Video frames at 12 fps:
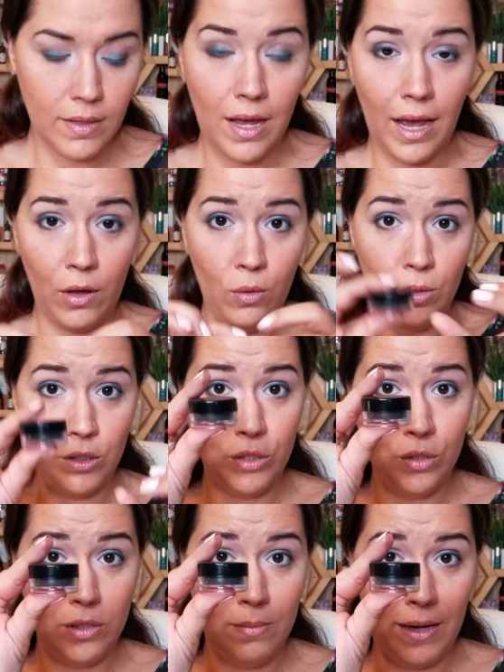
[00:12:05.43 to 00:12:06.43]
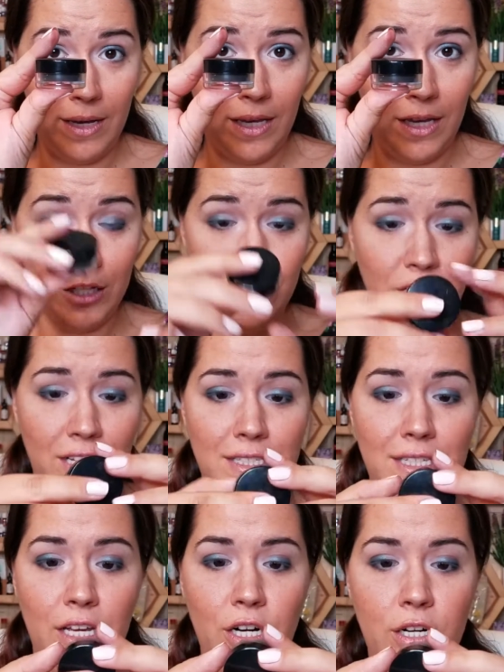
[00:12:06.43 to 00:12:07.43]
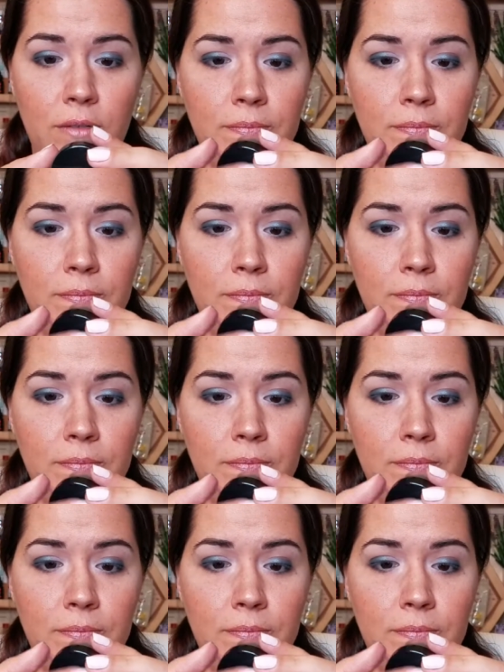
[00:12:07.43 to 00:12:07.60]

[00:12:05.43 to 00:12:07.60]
I always use my jet setter.